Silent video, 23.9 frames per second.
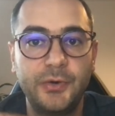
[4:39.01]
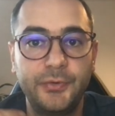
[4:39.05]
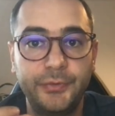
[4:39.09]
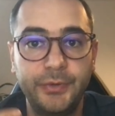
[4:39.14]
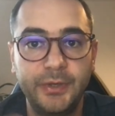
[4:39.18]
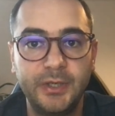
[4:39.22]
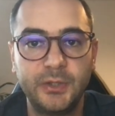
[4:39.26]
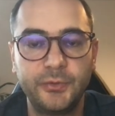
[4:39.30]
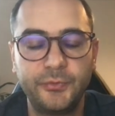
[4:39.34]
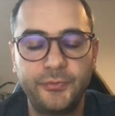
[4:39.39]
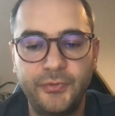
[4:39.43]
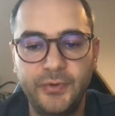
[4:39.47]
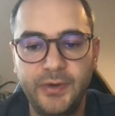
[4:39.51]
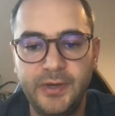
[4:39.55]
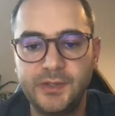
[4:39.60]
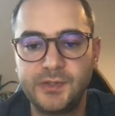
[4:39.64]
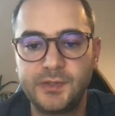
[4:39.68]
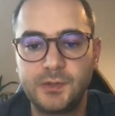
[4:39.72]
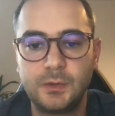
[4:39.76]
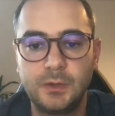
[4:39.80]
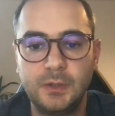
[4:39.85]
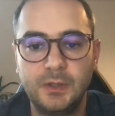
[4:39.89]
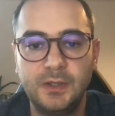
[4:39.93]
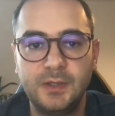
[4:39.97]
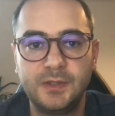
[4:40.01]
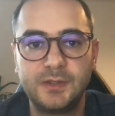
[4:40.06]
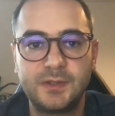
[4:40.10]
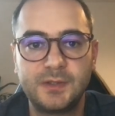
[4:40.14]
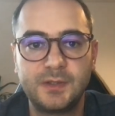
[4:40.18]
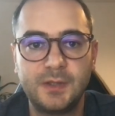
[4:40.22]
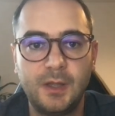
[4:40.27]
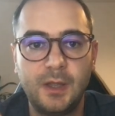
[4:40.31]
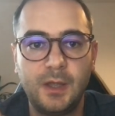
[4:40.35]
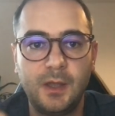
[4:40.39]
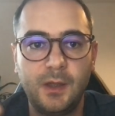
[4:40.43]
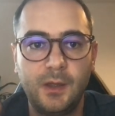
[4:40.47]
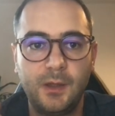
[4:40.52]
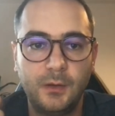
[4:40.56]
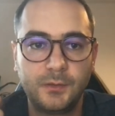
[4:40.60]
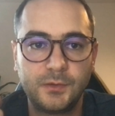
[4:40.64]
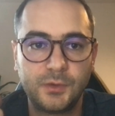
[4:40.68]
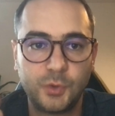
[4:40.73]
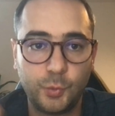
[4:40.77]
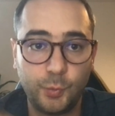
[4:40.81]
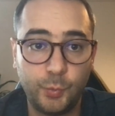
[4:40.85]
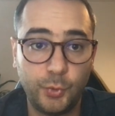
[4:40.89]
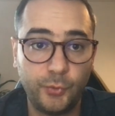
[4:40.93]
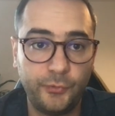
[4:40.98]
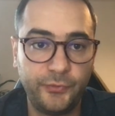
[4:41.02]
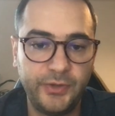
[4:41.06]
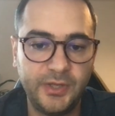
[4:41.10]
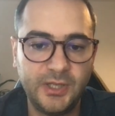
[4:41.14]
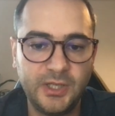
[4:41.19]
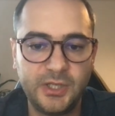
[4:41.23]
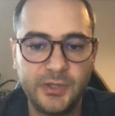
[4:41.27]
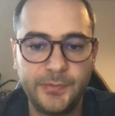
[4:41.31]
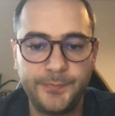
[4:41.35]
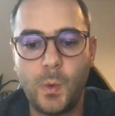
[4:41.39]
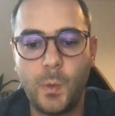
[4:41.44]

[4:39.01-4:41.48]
real face, it's a spoofing.